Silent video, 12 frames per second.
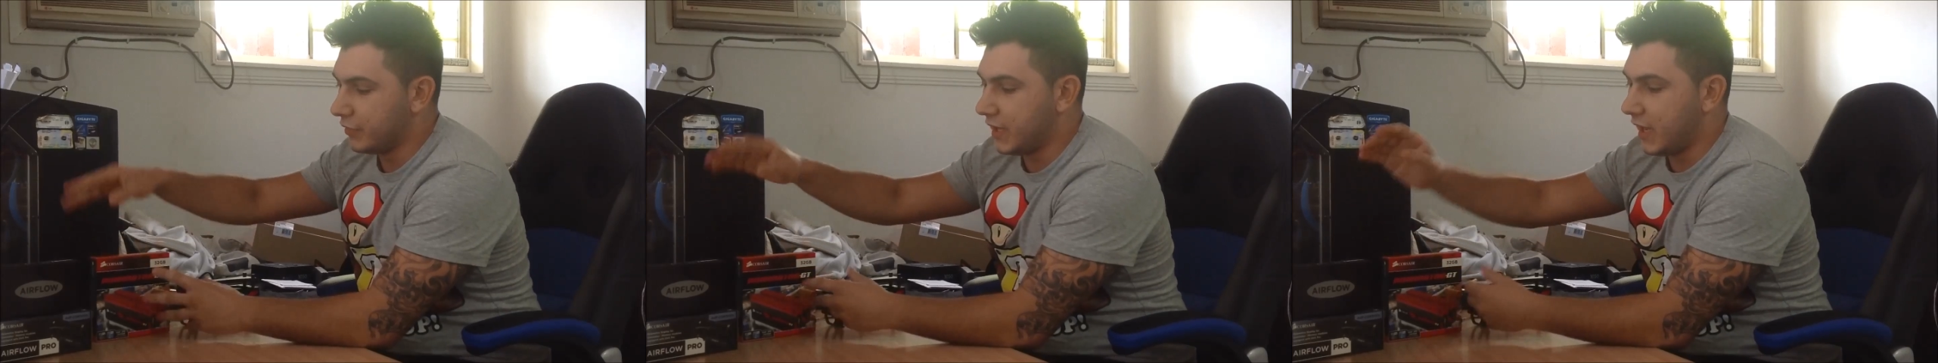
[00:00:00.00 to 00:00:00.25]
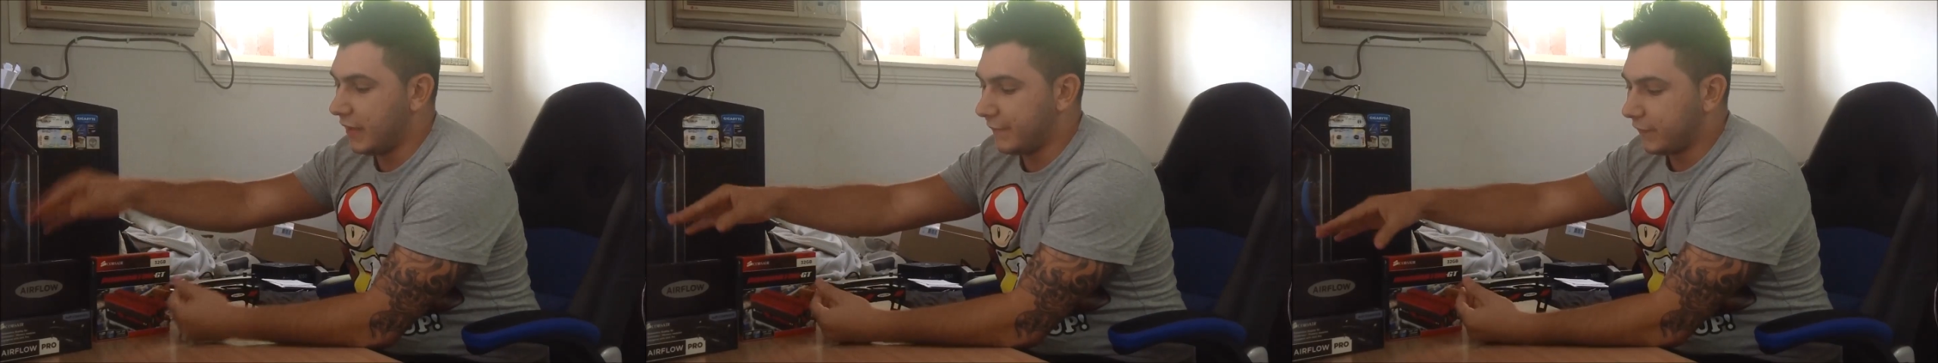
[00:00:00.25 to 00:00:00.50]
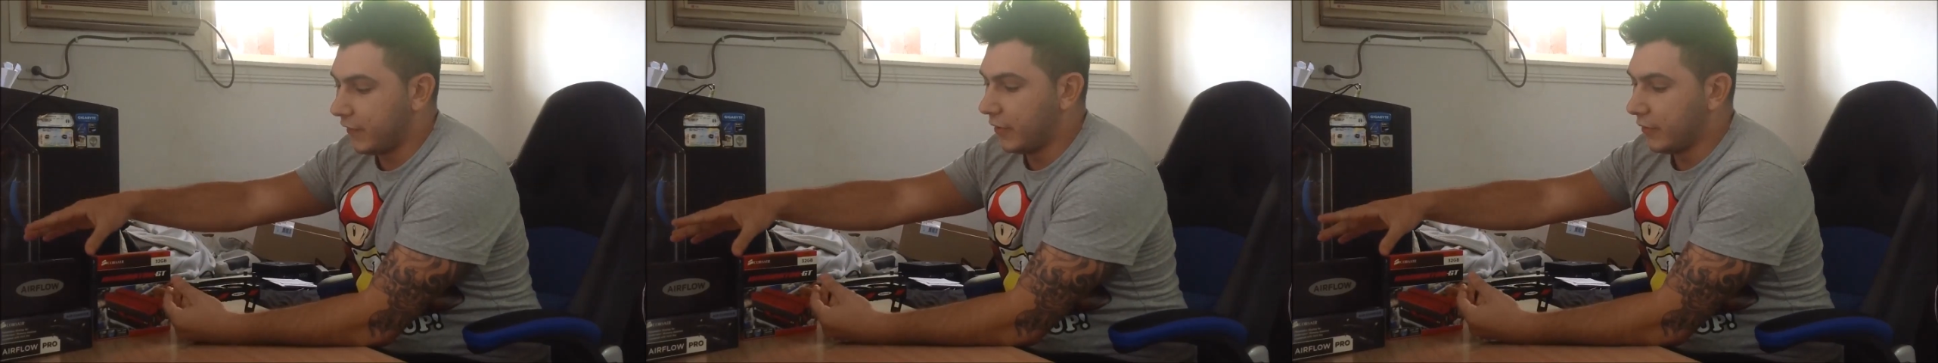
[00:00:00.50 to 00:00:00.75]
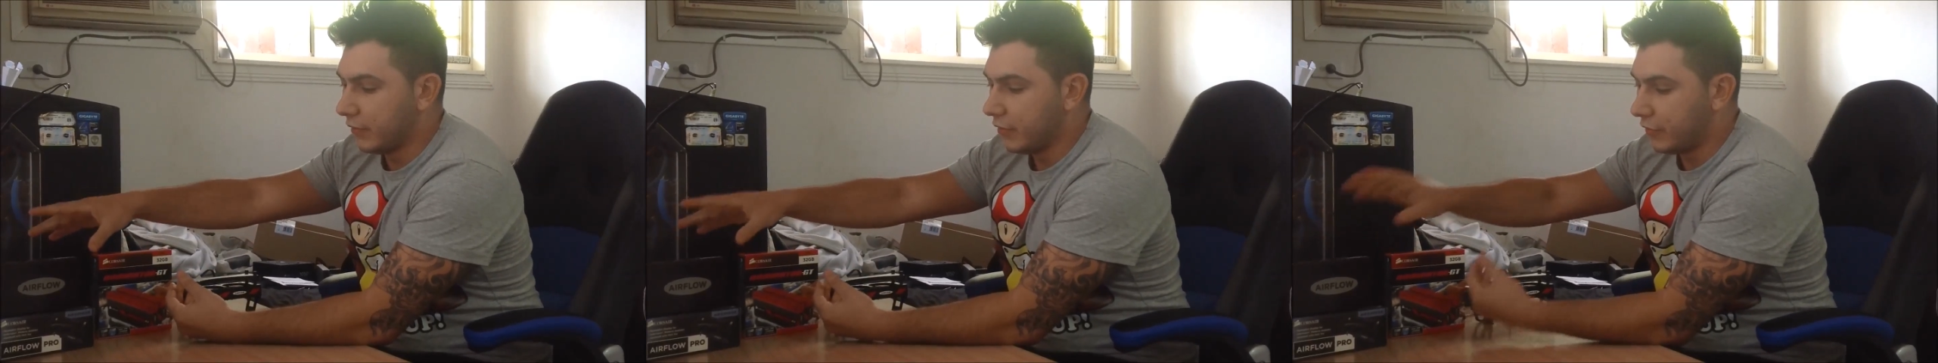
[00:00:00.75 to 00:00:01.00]
with the
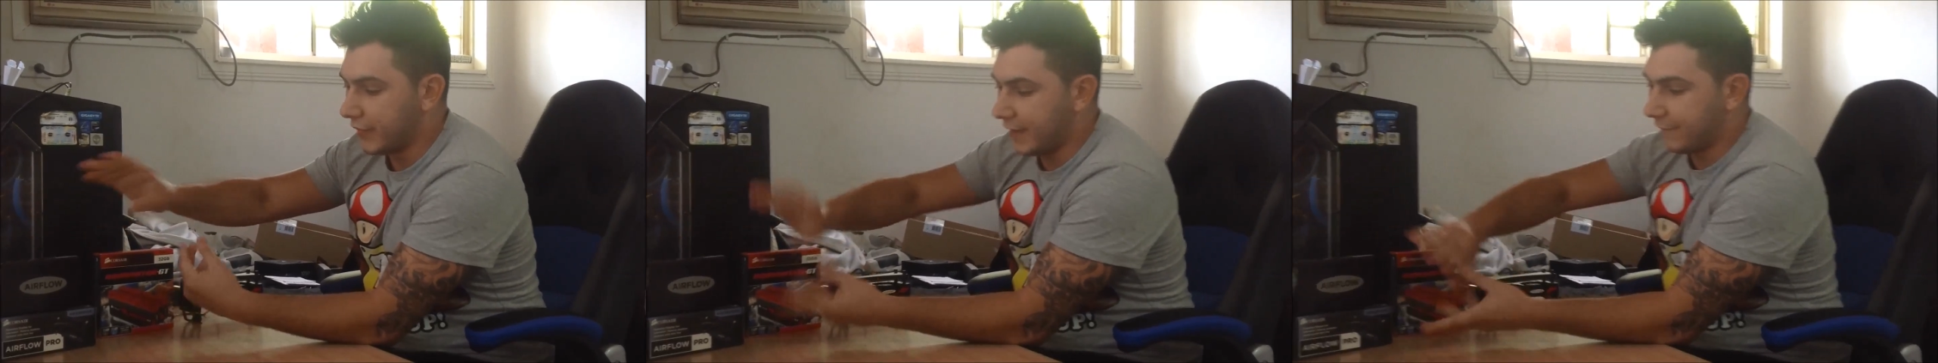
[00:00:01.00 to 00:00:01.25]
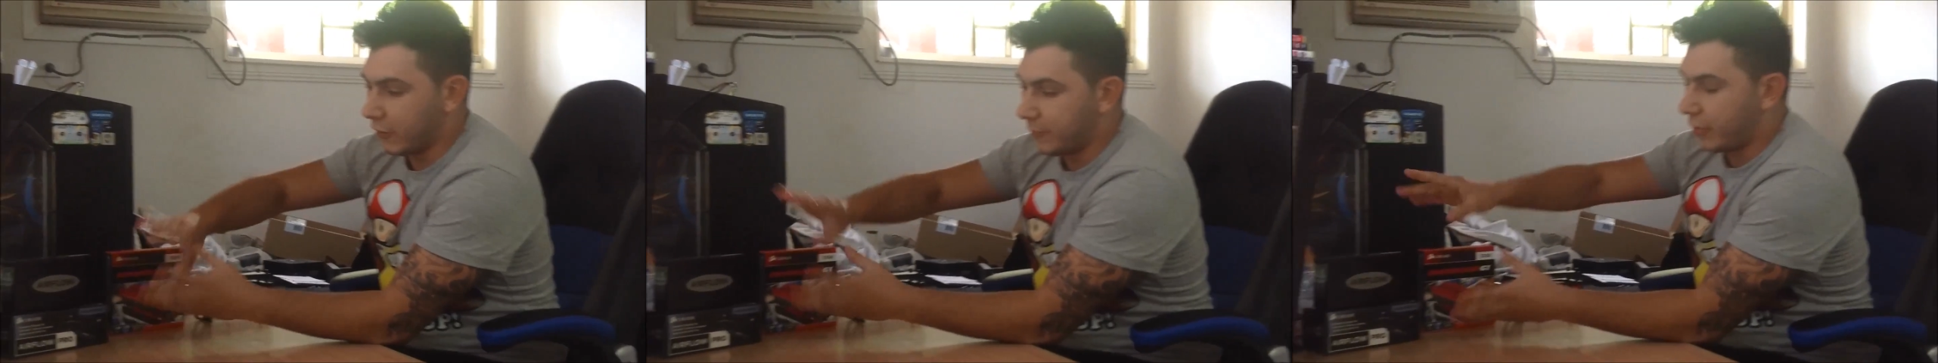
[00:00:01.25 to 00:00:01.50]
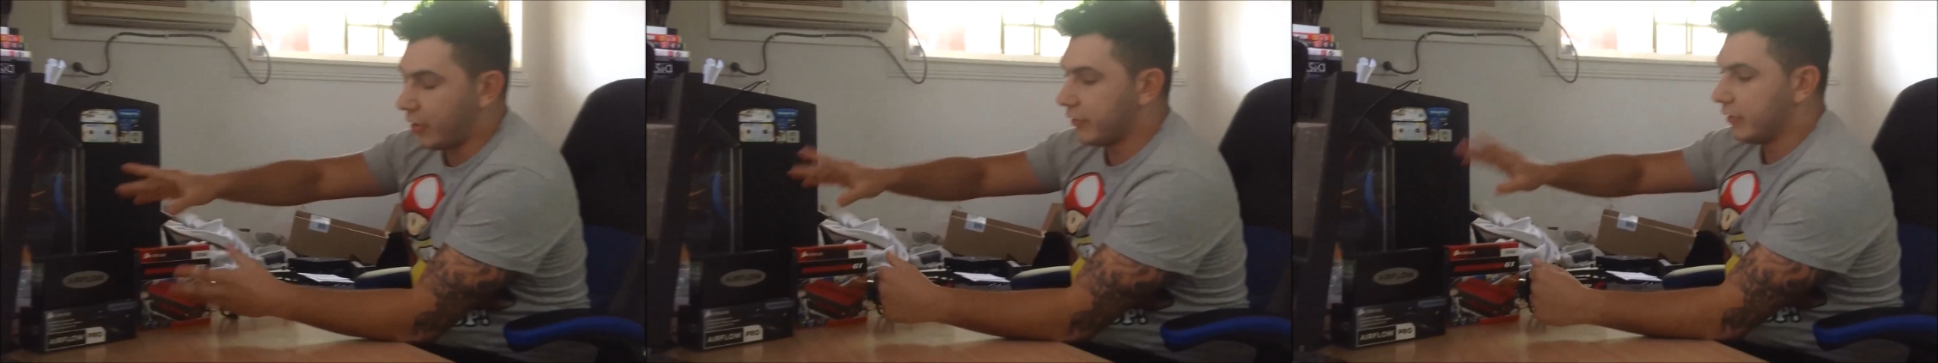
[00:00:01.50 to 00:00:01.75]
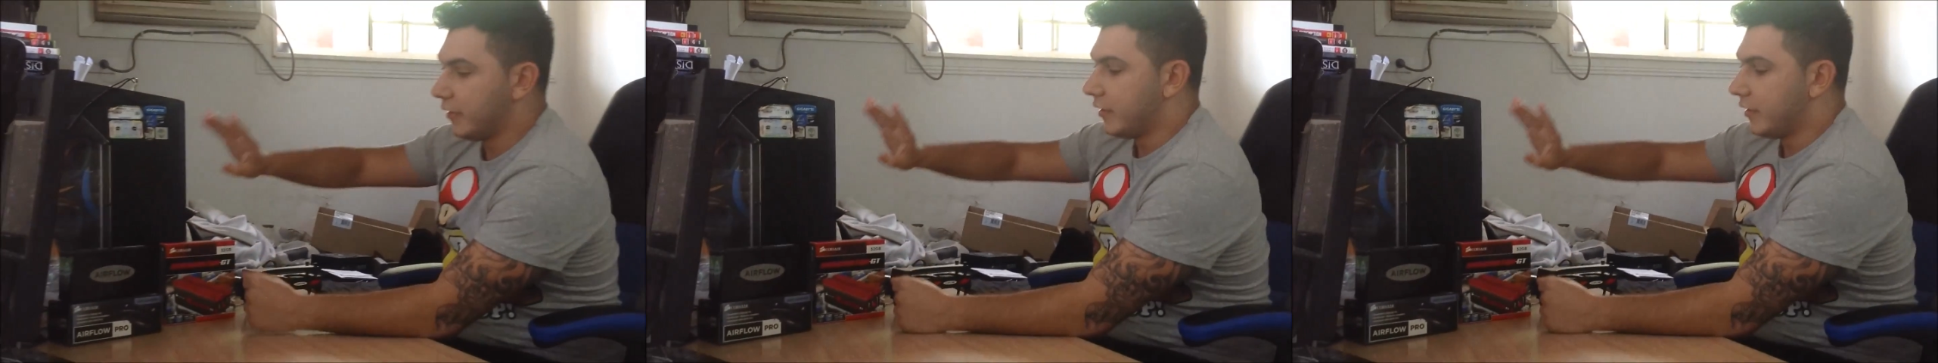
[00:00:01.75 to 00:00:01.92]
Airflow or the Airflow Pro,